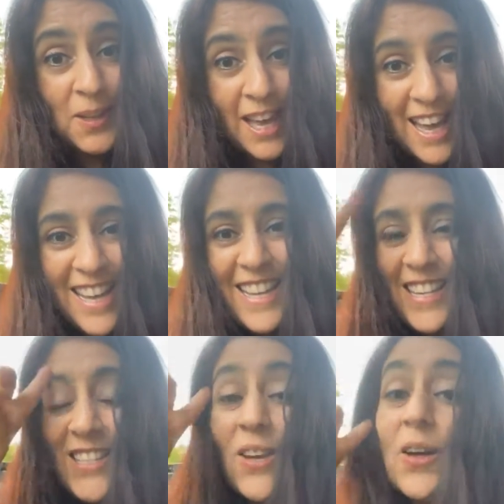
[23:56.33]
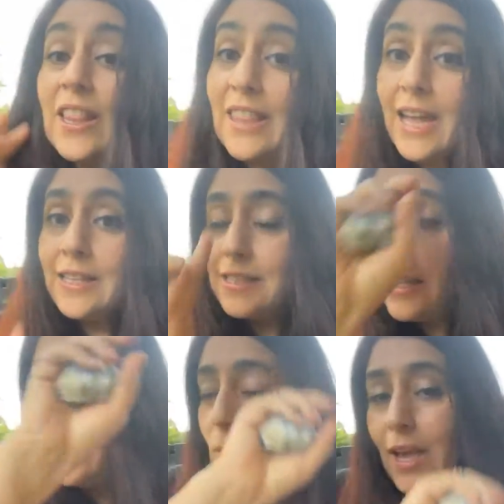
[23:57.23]
Okay, so that's
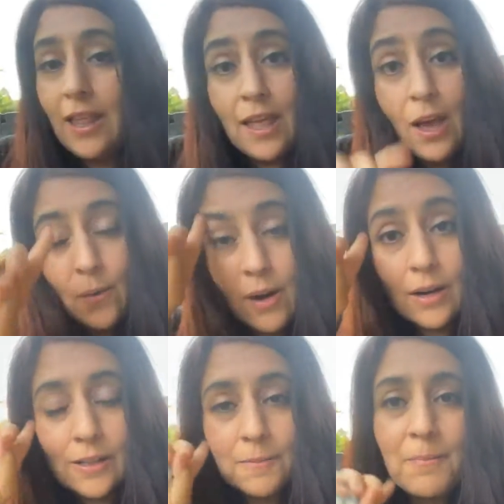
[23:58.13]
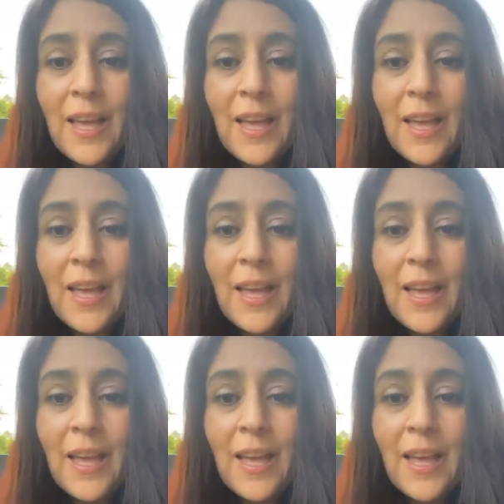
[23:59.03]
the way that works.